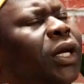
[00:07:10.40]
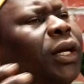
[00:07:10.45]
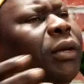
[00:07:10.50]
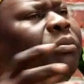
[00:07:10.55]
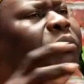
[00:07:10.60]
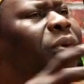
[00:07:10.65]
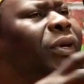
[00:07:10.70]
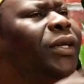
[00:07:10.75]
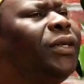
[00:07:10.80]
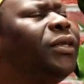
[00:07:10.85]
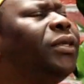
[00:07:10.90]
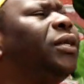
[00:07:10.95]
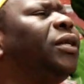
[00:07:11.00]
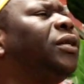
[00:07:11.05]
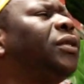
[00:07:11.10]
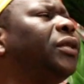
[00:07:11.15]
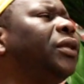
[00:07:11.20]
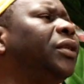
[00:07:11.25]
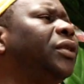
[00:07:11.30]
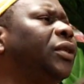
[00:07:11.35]

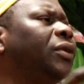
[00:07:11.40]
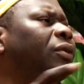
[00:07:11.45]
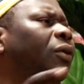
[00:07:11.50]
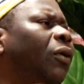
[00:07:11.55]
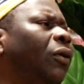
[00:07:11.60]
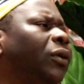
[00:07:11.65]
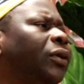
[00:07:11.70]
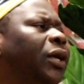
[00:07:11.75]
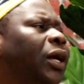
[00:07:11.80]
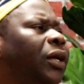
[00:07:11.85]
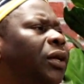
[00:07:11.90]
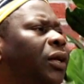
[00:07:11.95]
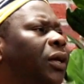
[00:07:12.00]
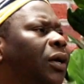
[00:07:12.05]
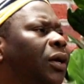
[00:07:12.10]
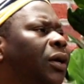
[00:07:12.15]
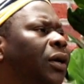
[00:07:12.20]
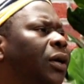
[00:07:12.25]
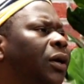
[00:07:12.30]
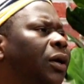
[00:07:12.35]
businesses and all that.
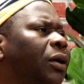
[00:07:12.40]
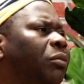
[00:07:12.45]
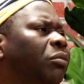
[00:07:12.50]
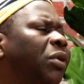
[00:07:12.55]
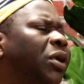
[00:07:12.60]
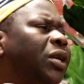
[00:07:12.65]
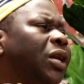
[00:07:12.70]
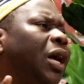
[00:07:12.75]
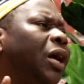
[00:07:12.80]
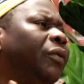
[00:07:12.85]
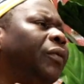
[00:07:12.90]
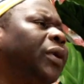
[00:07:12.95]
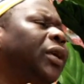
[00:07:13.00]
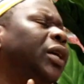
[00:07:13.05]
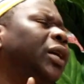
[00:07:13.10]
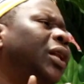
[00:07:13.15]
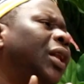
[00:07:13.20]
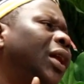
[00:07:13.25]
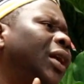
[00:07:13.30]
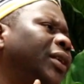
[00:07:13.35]
But I
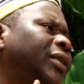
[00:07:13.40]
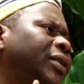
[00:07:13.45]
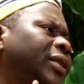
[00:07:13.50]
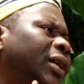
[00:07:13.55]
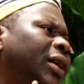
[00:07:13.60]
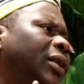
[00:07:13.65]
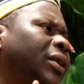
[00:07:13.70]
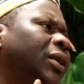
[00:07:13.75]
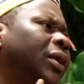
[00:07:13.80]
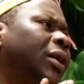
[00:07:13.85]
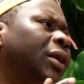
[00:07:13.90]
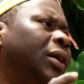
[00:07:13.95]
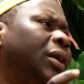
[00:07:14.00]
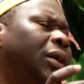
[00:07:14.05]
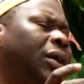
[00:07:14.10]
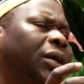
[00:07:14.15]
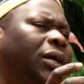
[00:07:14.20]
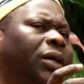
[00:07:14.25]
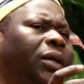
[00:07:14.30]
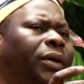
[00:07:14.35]
realized that,
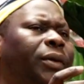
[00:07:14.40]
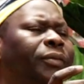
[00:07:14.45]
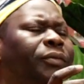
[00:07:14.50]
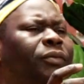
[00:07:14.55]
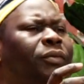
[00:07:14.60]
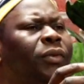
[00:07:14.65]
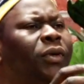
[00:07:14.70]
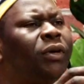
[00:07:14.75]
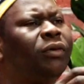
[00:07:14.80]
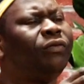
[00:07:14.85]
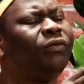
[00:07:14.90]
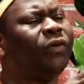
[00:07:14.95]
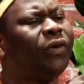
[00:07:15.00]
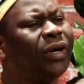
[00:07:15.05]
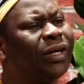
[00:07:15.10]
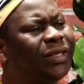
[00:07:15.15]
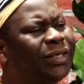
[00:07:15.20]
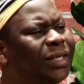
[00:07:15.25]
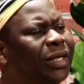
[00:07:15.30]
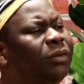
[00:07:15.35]
for
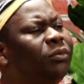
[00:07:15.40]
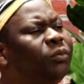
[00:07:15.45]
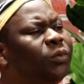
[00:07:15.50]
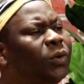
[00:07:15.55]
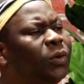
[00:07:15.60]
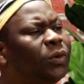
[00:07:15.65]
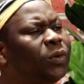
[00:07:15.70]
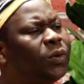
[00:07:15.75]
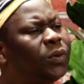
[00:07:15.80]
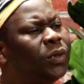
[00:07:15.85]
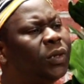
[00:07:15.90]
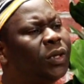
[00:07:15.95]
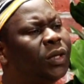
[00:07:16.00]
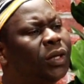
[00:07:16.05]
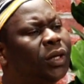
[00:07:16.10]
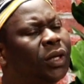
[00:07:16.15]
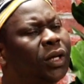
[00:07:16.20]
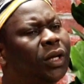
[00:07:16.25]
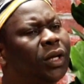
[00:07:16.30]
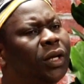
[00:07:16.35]
example,
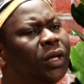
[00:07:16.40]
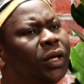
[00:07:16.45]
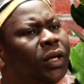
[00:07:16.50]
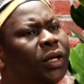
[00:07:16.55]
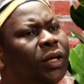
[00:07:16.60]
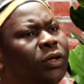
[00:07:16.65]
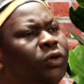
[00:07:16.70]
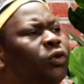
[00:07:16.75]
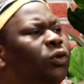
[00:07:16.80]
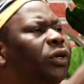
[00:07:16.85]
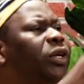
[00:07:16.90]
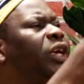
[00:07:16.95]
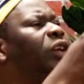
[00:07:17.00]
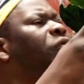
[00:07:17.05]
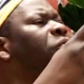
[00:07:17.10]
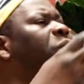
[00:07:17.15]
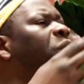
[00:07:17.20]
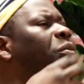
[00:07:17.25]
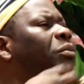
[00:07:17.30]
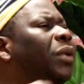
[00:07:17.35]
you give
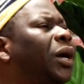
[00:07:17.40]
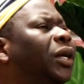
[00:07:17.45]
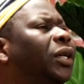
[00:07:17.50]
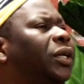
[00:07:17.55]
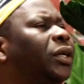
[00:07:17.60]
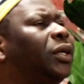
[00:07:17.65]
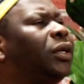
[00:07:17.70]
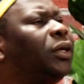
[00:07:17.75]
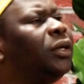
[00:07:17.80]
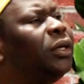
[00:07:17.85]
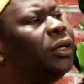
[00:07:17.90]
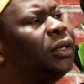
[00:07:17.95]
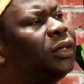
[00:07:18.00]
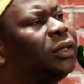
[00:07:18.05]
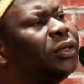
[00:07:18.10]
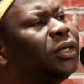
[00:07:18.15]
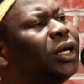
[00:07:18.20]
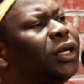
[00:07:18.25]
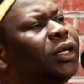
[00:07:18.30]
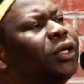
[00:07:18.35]
me money
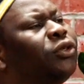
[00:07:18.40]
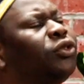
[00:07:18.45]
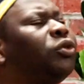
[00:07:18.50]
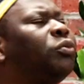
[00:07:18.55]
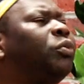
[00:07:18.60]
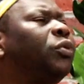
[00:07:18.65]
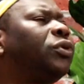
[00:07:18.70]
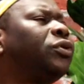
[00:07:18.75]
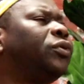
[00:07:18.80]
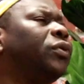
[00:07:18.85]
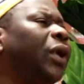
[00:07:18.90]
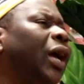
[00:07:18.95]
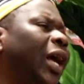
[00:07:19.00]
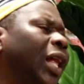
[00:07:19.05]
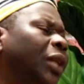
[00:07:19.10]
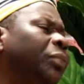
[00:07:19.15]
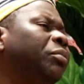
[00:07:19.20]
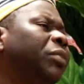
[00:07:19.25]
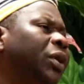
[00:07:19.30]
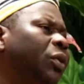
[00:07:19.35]
that is supposed to
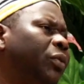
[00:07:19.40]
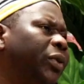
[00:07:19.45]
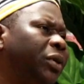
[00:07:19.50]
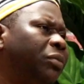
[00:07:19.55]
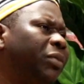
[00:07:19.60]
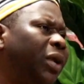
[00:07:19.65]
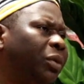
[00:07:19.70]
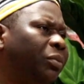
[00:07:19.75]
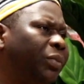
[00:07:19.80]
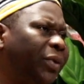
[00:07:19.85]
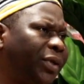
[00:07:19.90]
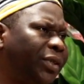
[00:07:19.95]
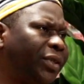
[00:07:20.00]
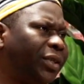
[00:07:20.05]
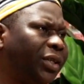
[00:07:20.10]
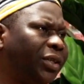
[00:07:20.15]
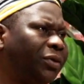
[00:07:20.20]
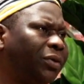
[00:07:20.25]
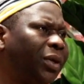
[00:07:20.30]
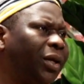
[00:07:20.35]
help me with my
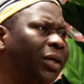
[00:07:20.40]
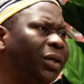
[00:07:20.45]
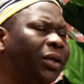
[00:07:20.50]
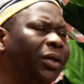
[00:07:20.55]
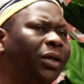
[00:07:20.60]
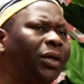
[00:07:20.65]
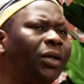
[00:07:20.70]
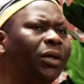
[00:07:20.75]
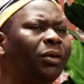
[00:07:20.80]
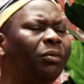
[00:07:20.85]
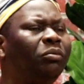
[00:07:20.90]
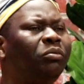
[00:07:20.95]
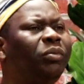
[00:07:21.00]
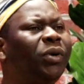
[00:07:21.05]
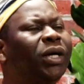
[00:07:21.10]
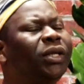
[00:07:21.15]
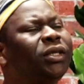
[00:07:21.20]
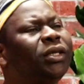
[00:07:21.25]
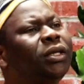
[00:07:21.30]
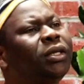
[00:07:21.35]
business, right?
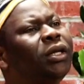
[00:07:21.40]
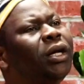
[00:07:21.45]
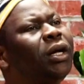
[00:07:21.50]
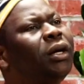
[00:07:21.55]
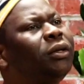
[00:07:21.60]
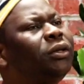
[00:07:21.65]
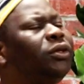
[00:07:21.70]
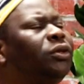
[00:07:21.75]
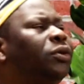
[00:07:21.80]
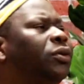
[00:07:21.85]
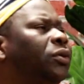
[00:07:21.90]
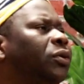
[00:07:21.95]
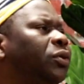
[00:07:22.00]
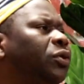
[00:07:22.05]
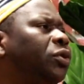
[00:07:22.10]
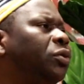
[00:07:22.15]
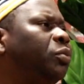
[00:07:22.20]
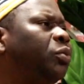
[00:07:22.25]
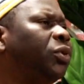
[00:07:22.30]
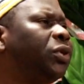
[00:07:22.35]
But
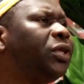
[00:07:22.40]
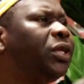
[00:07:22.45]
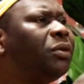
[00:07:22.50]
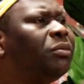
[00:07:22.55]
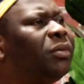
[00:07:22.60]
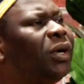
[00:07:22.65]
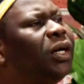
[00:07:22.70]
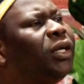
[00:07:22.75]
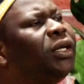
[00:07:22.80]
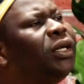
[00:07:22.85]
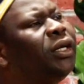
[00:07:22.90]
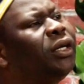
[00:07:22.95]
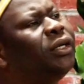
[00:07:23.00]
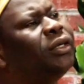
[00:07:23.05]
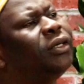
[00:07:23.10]
you put the money in the